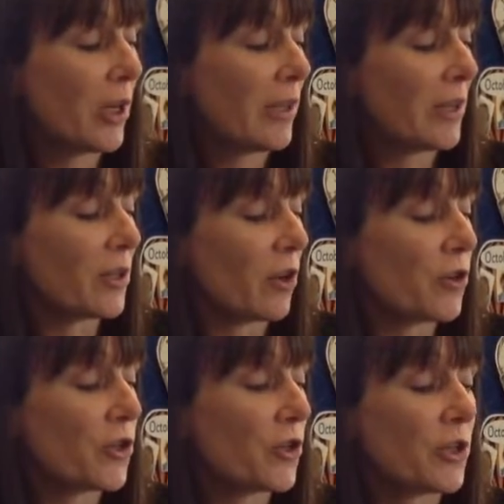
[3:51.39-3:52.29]
That's our
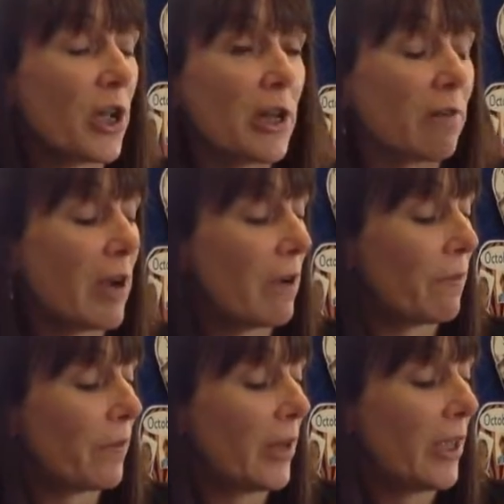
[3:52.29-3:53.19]
sh
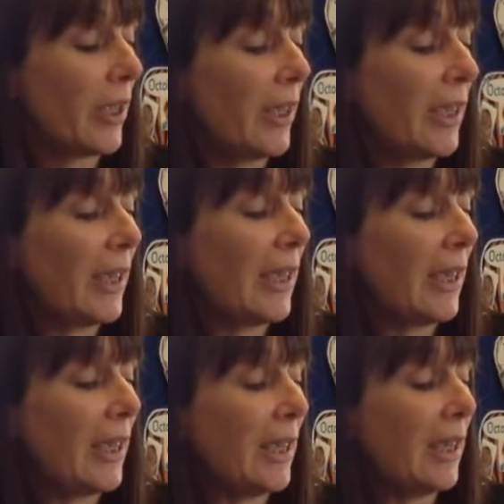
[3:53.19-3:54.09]
digraph.
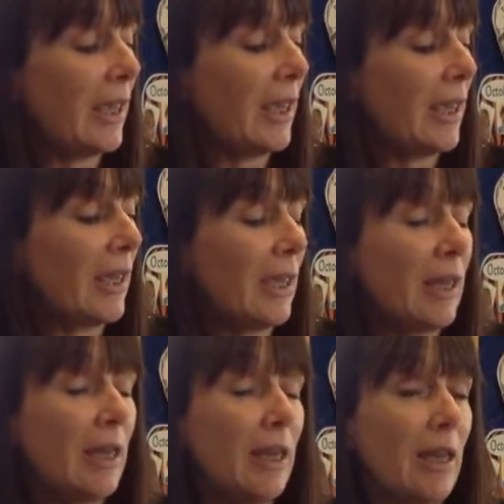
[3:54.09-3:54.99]

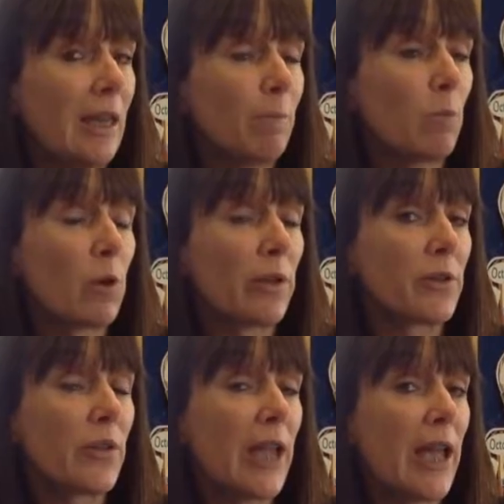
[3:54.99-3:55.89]
It. What goes
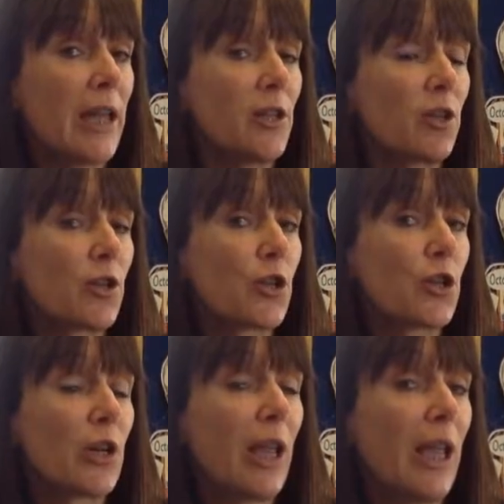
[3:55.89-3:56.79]
on the end?
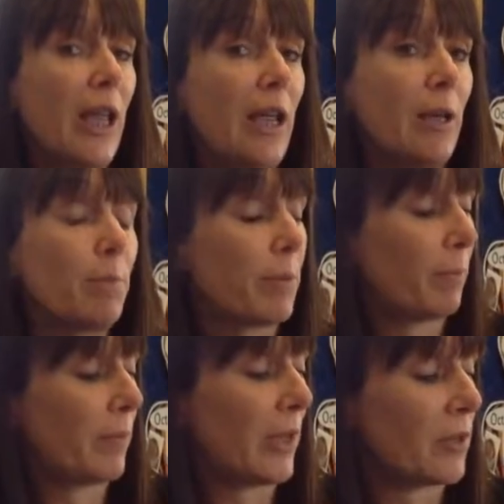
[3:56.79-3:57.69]
Sh. It.
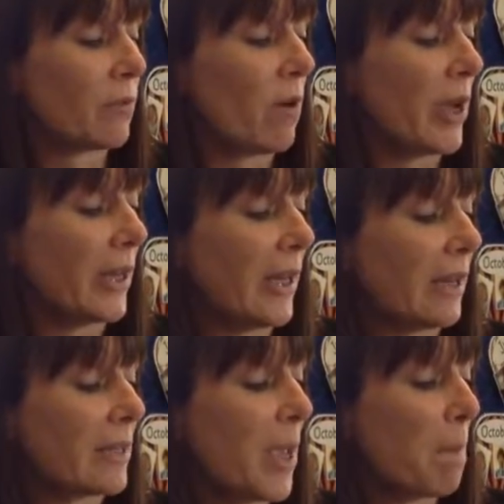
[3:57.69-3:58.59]
That's right.
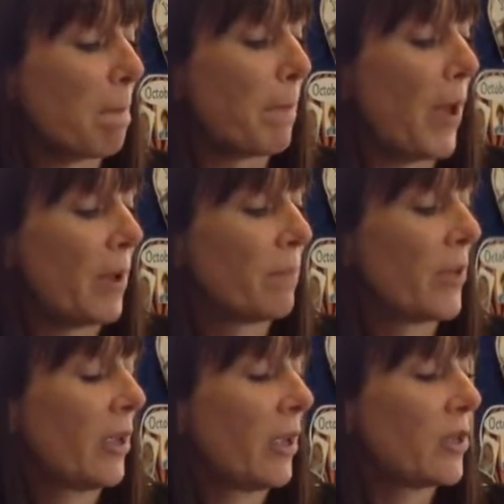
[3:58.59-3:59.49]
It's a p.
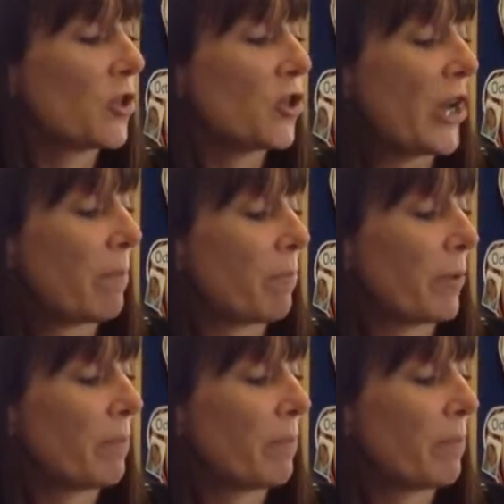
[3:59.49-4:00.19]
Ship.